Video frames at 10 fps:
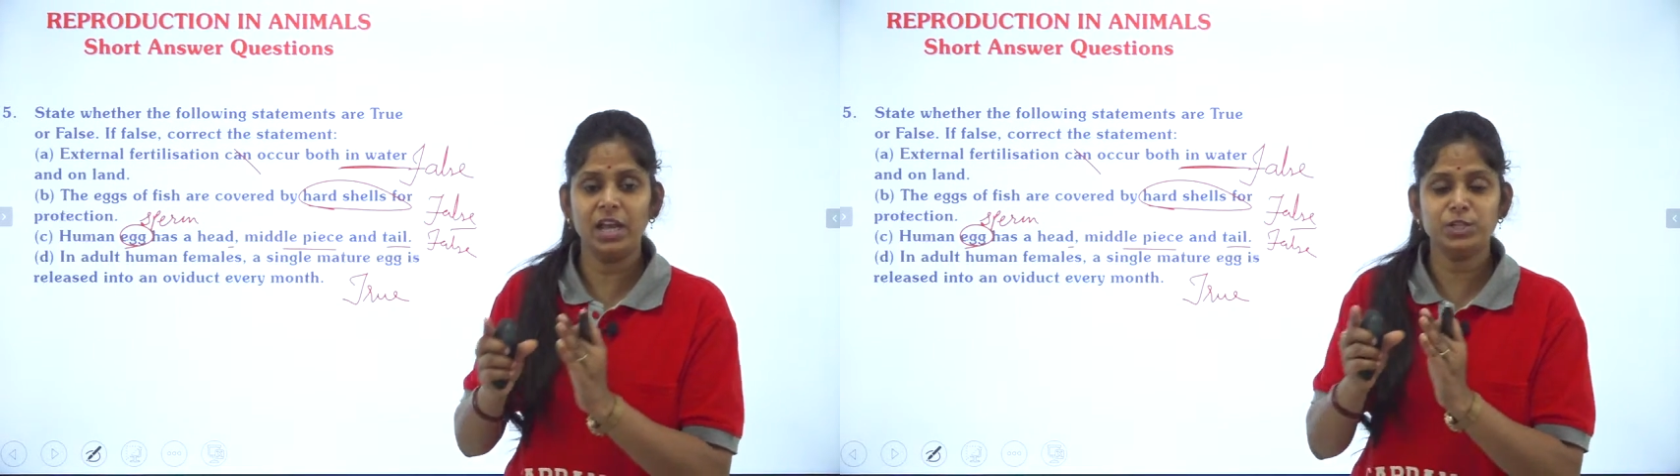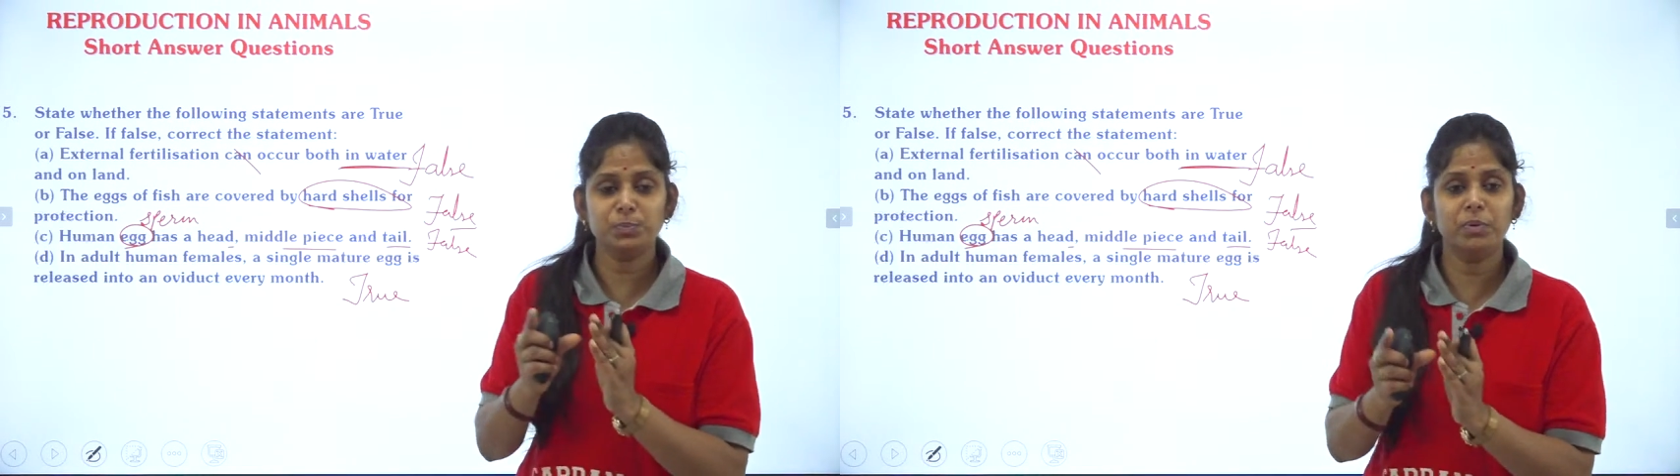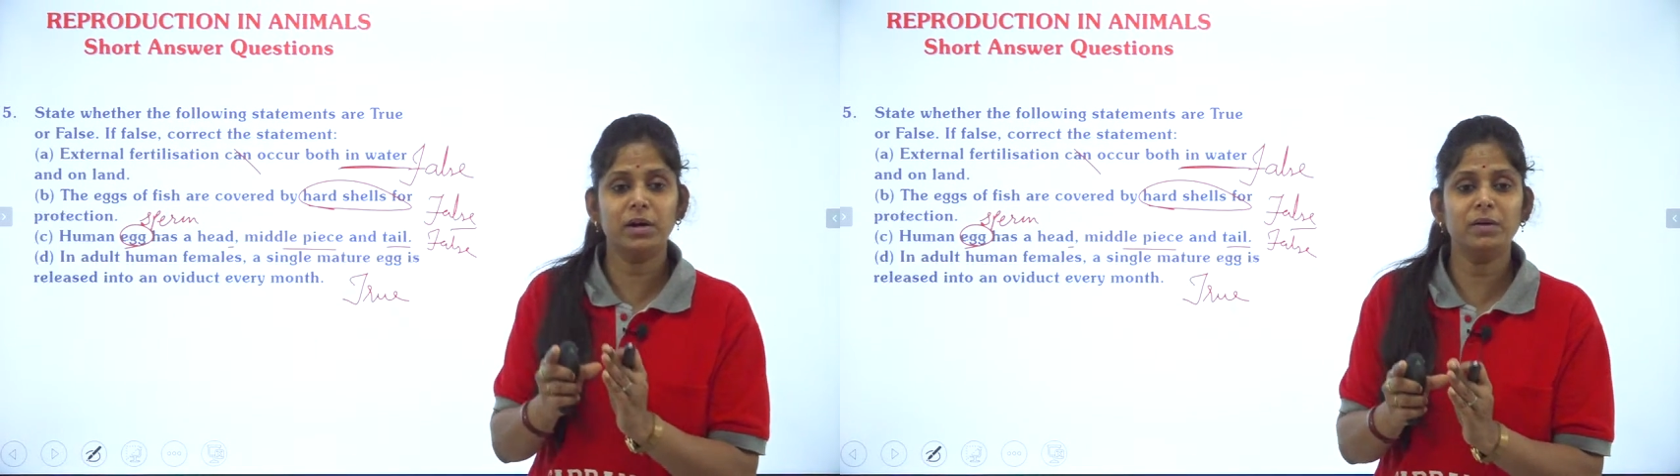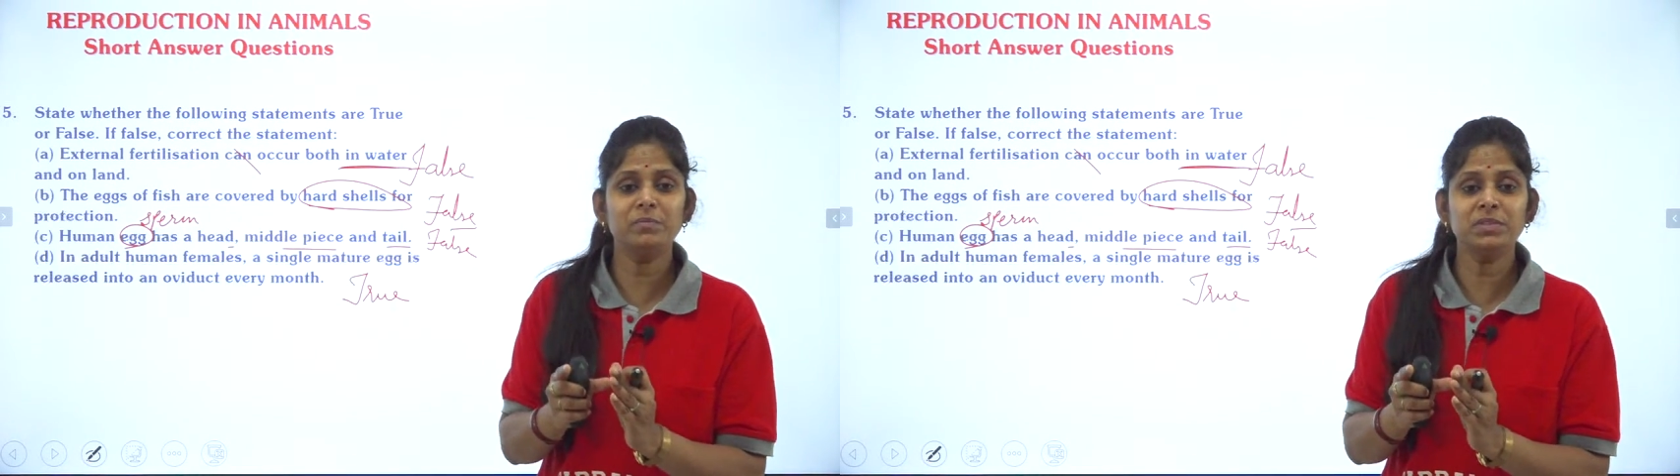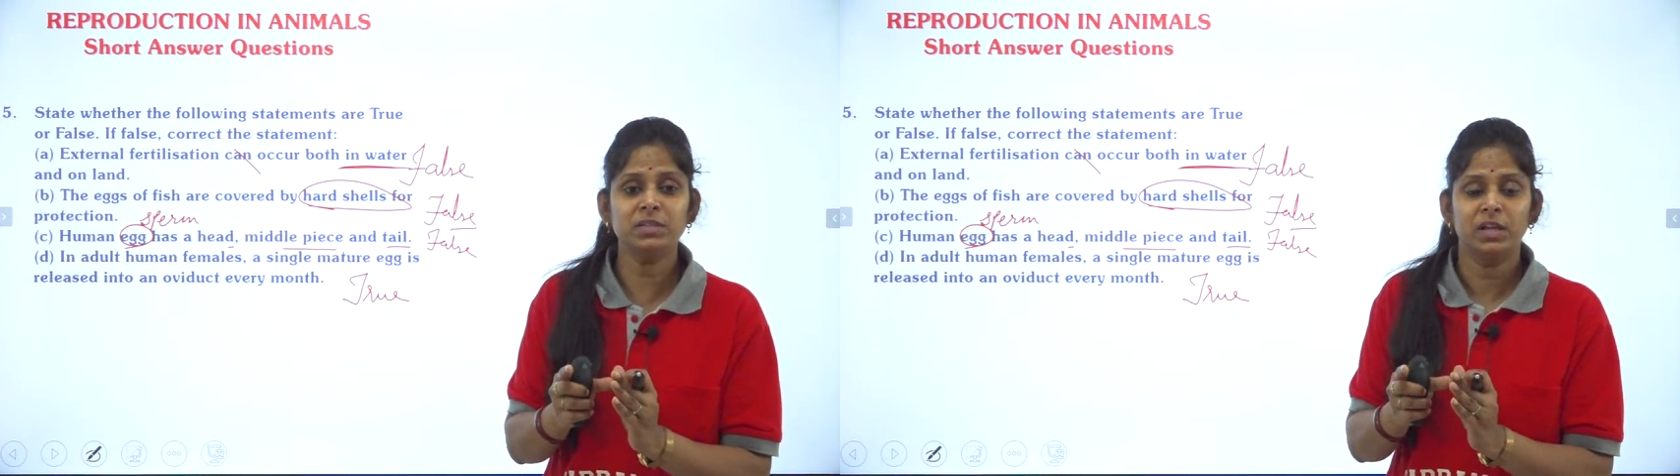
sperms